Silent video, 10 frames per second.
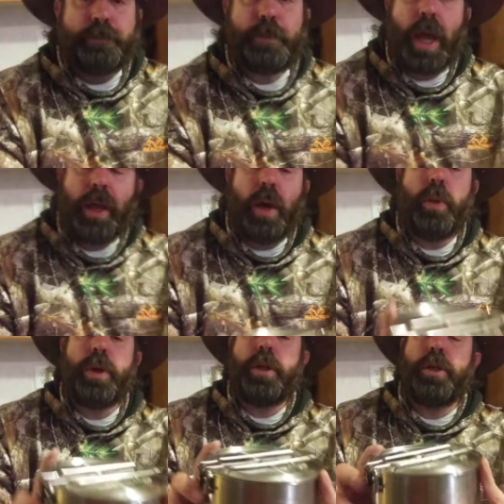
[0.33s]
Hi, I
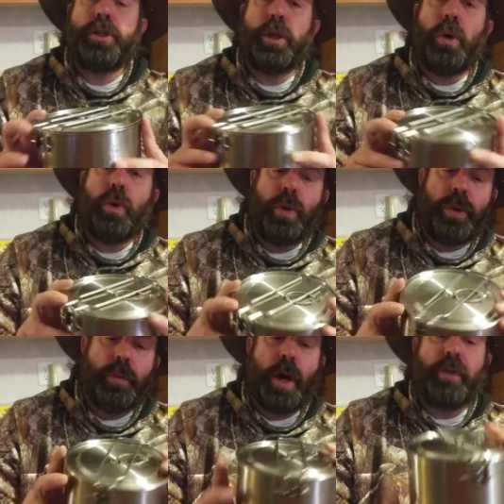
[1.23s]
wanted to show
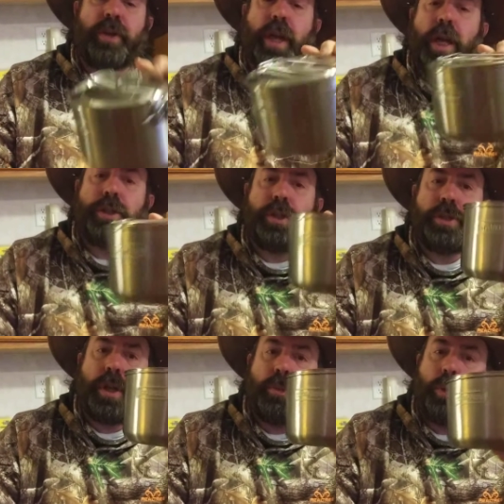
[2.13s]
the modifications
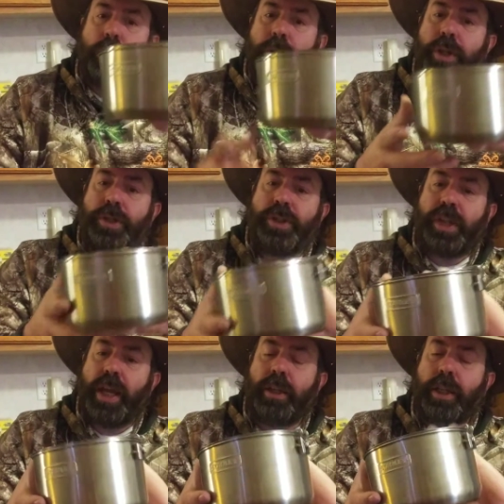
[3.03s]
that I'm doing to this
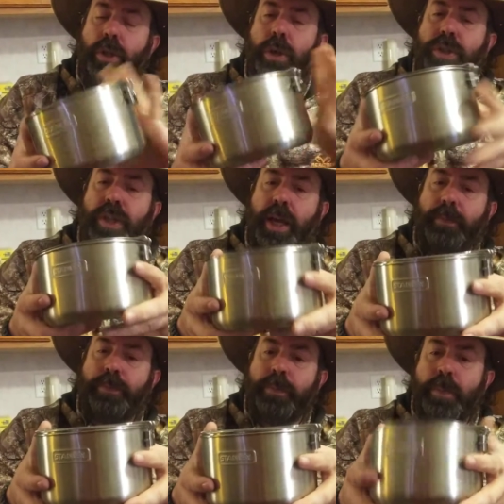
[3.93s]
Stanley Cook
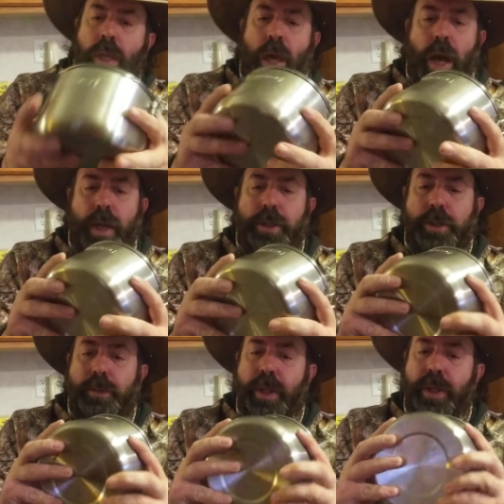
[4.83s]
set. I
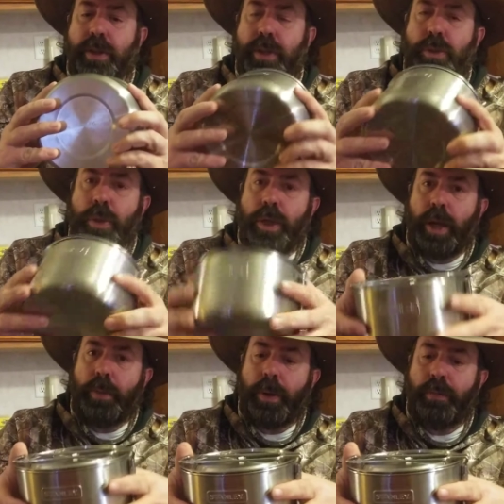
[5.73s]
just picked this one
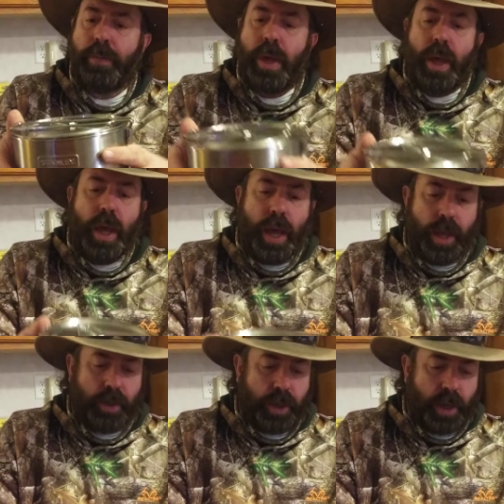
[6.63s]
up
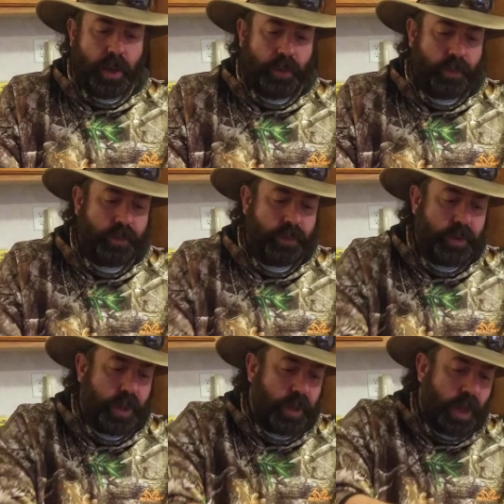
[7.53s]
and uh,
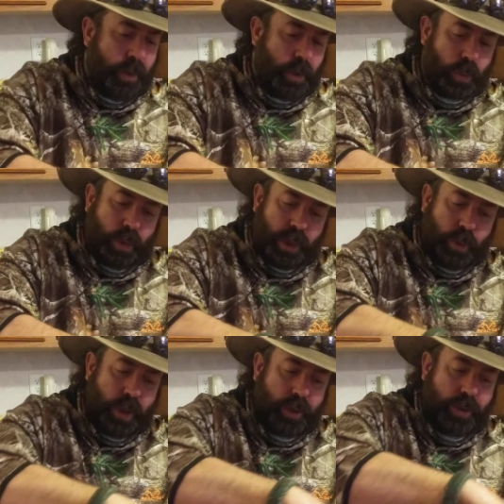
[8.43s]
did a couple of really
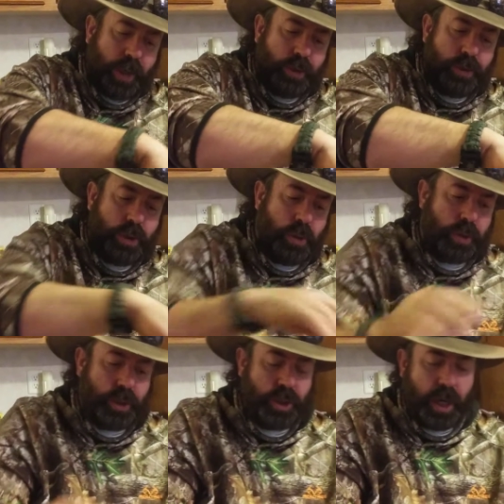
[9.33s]
quick things to
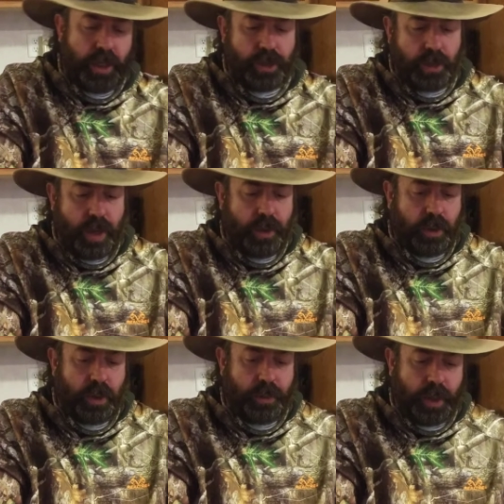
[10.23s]
it to change it around a
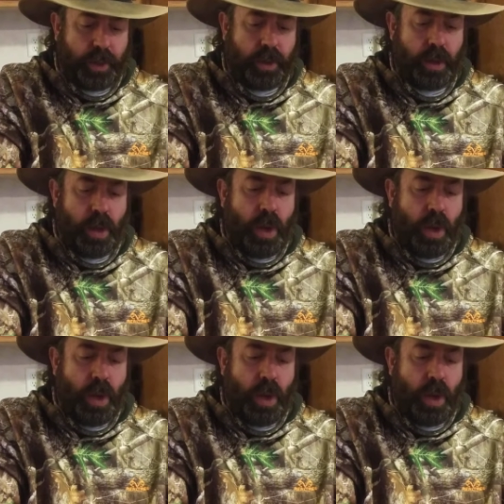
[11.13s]
little bit.